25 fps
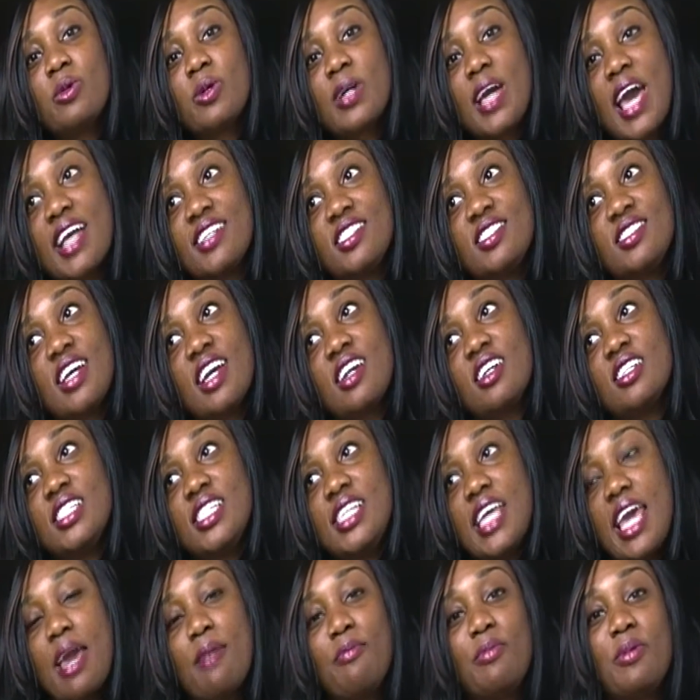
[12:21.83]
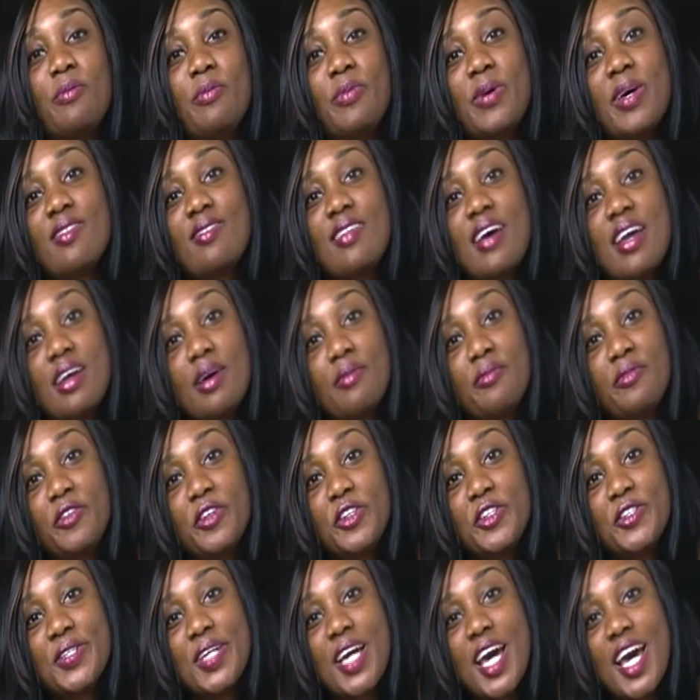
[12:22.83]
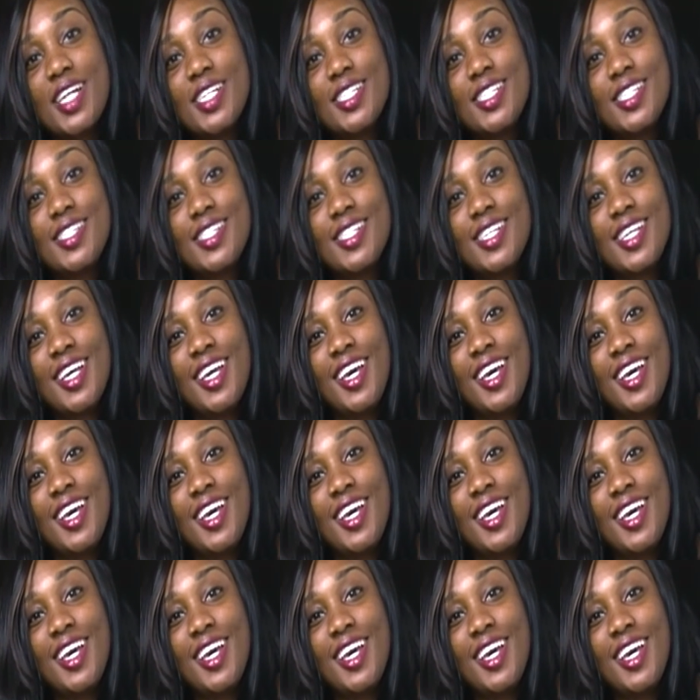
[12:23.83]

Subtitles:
will catch that on tape and put that up for you guys,